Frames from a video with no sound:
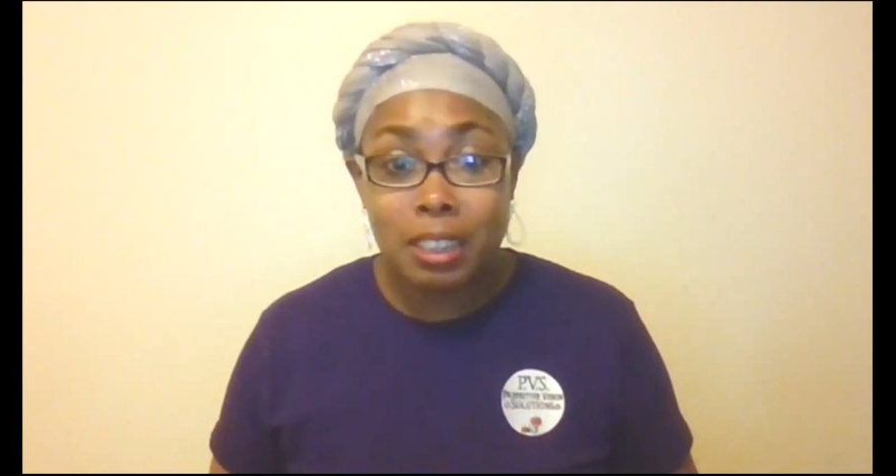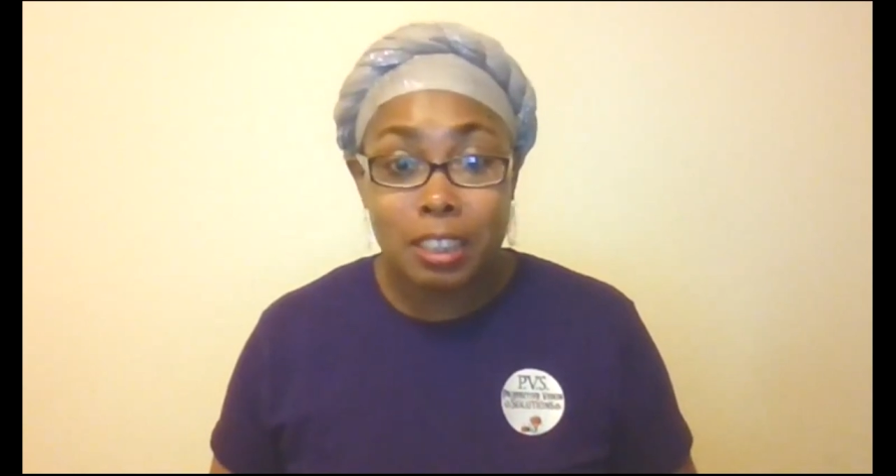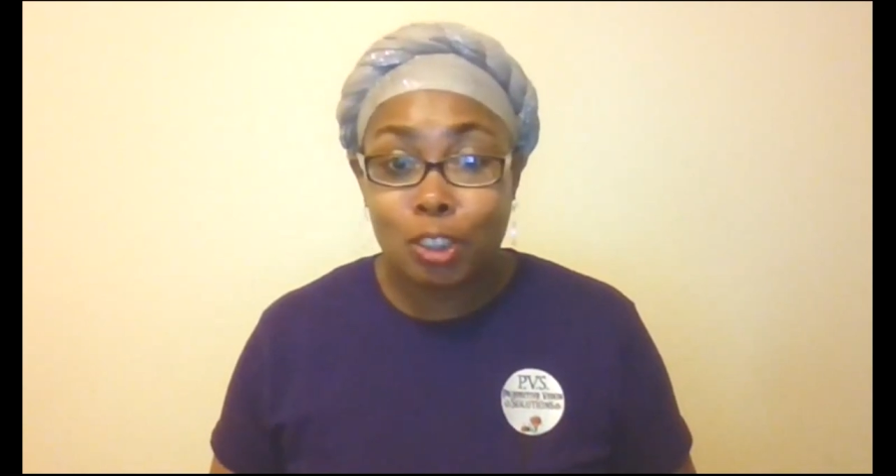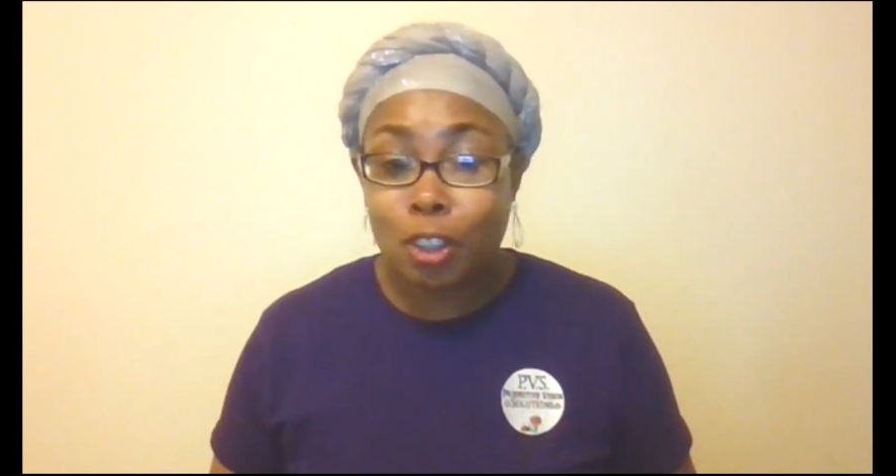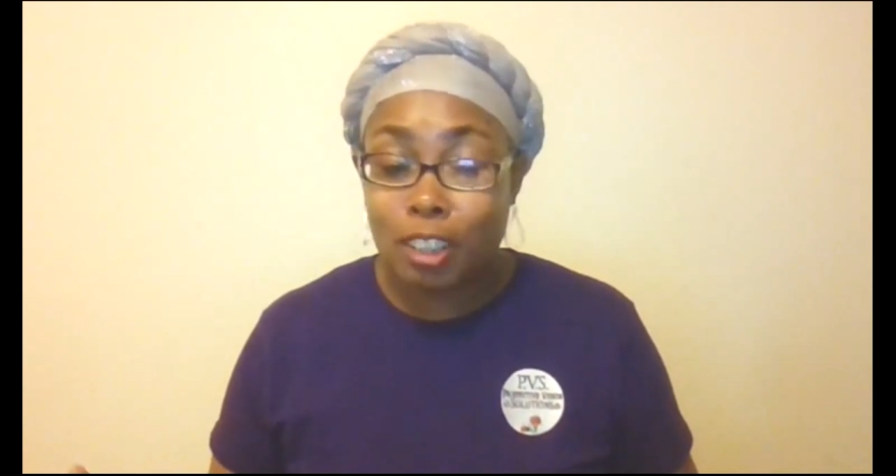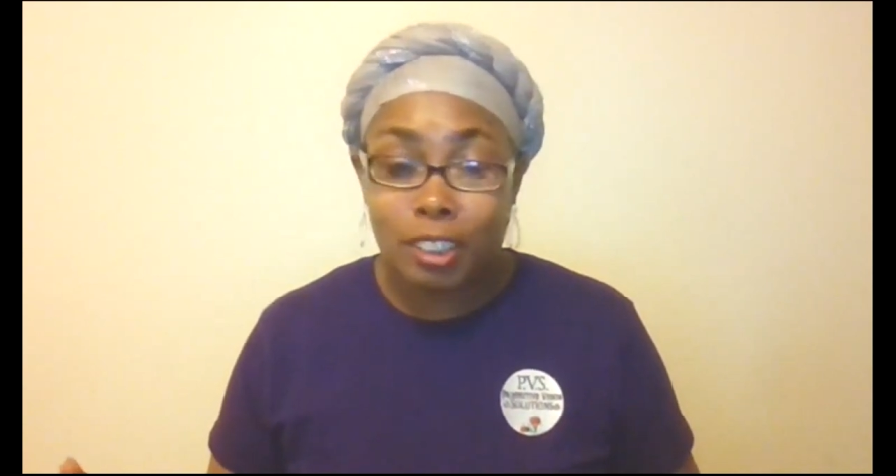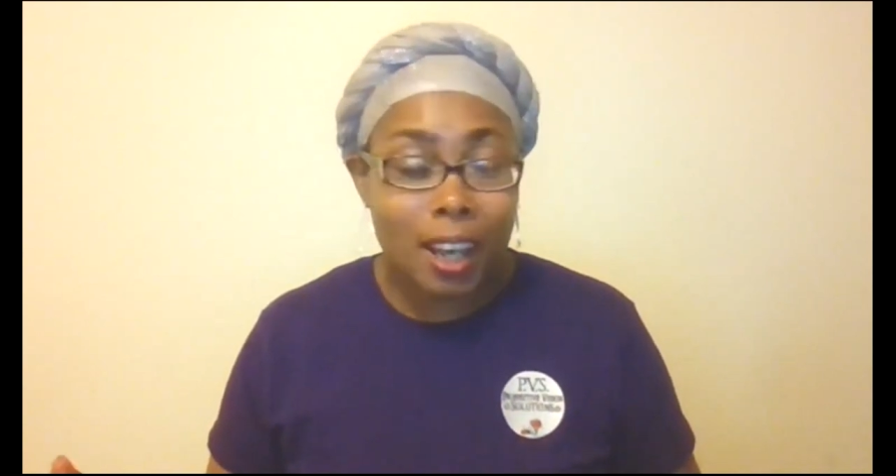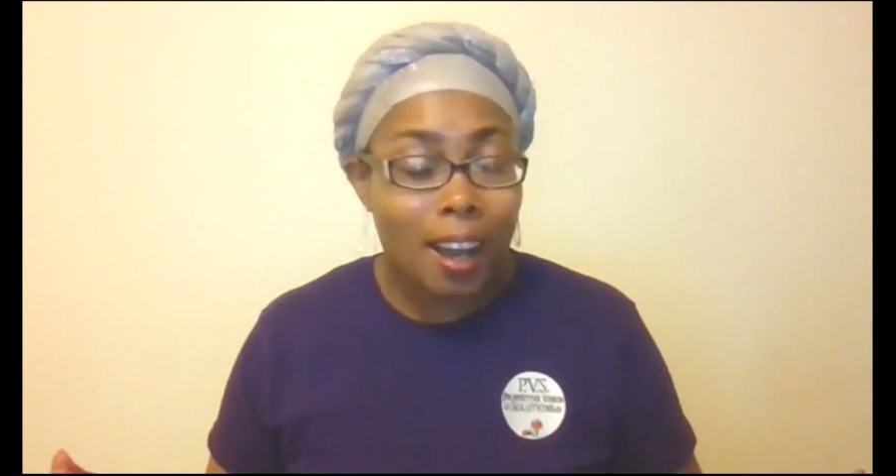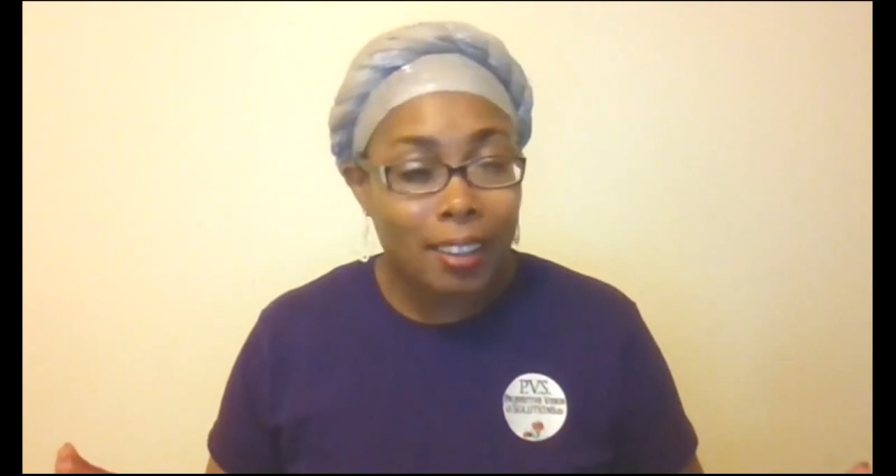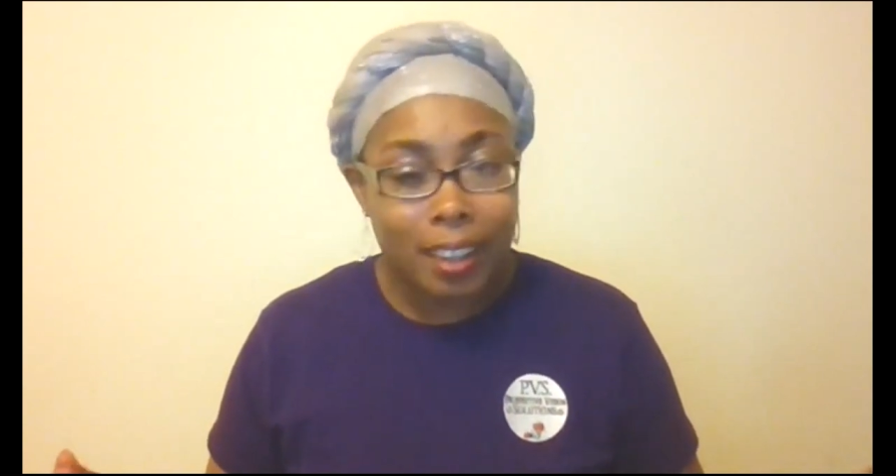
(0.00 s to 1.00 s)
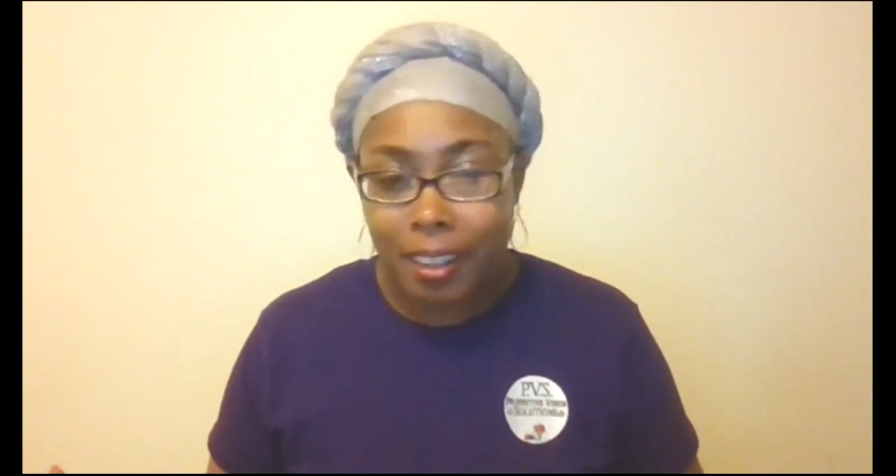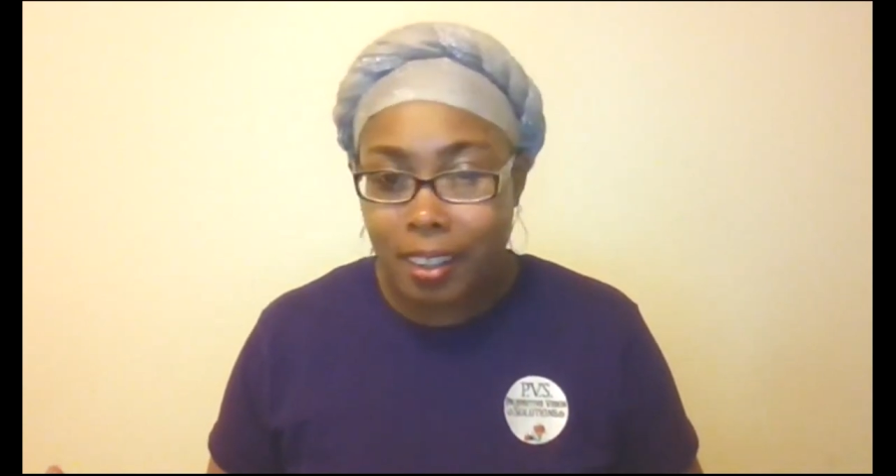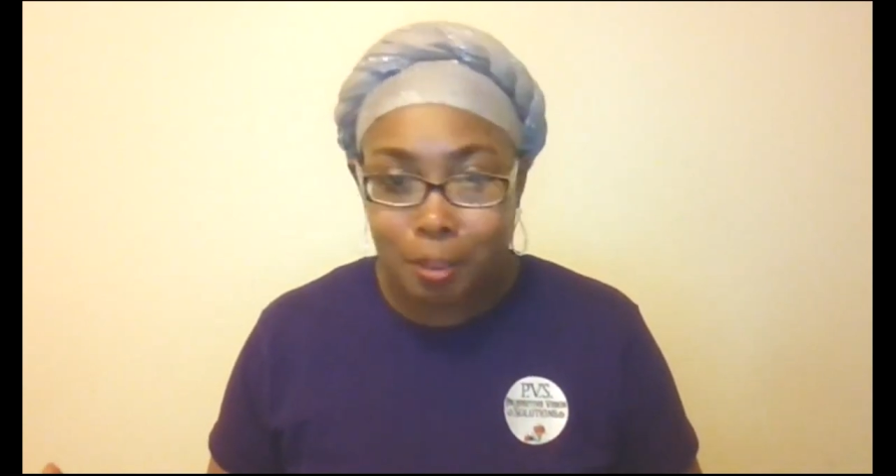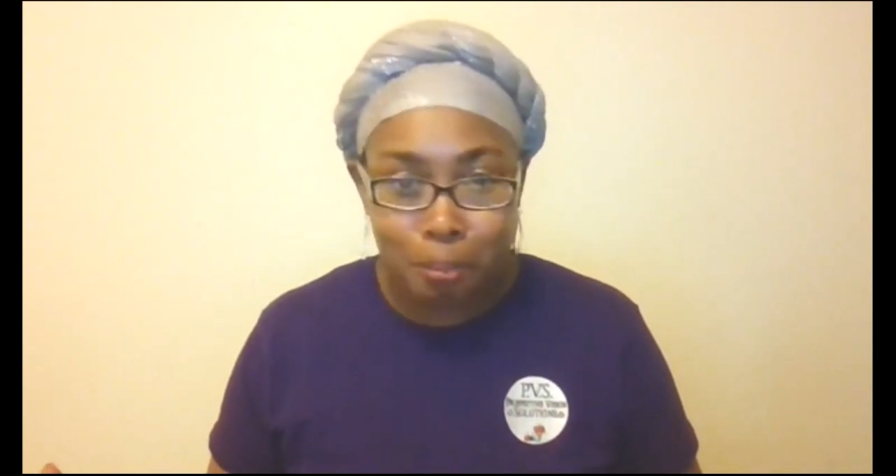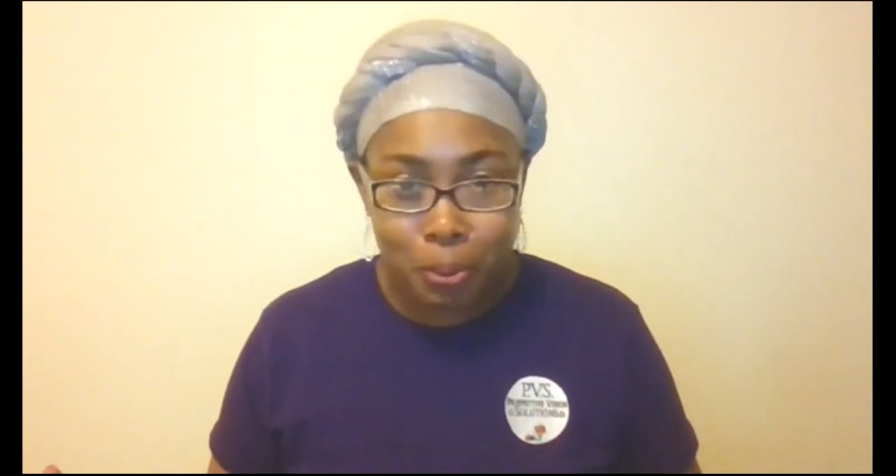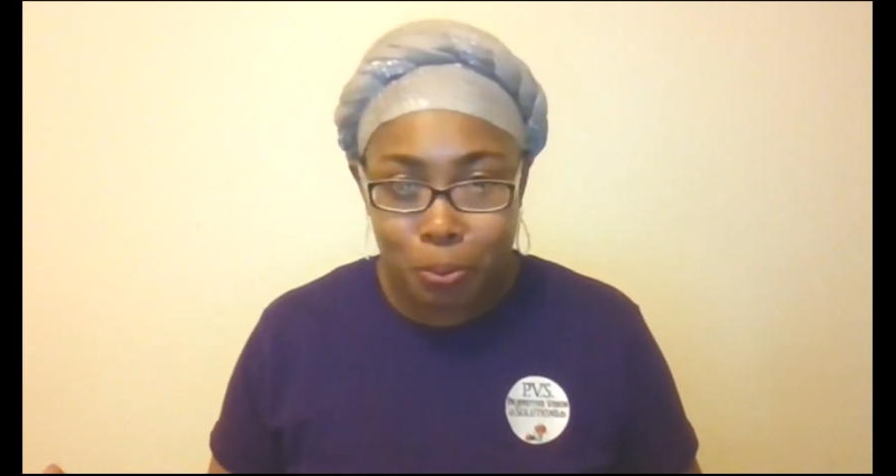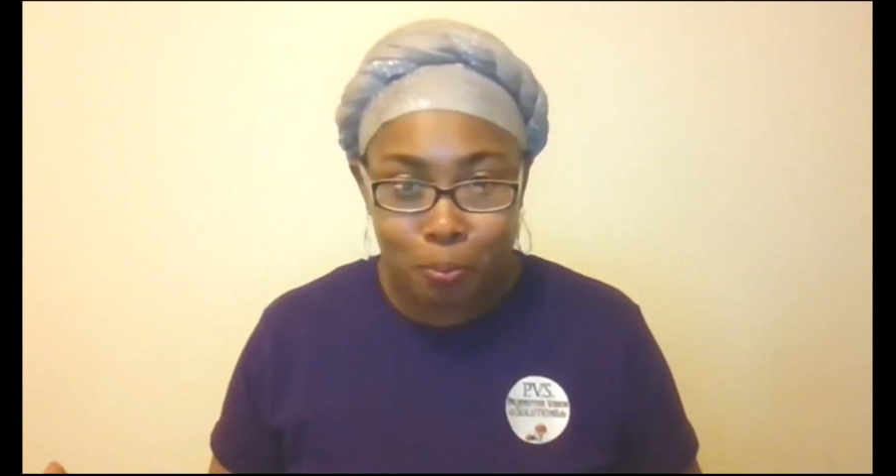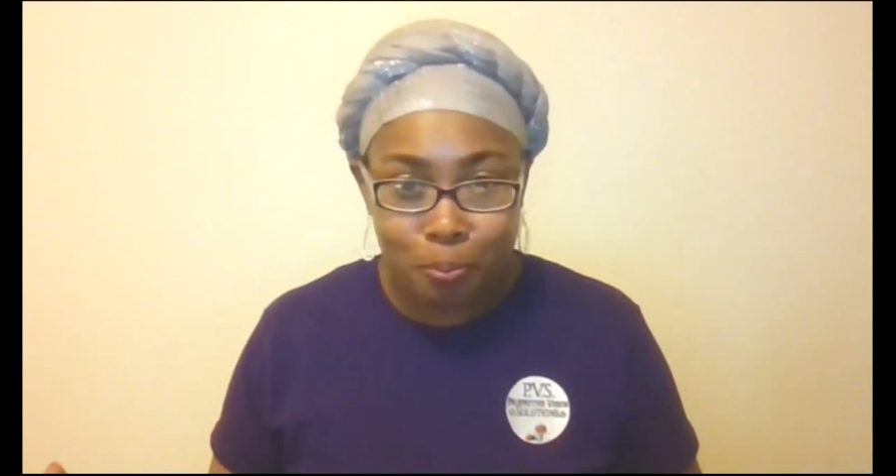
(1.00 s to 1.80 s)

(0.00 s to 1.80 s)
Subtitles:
discharged, I can't help you.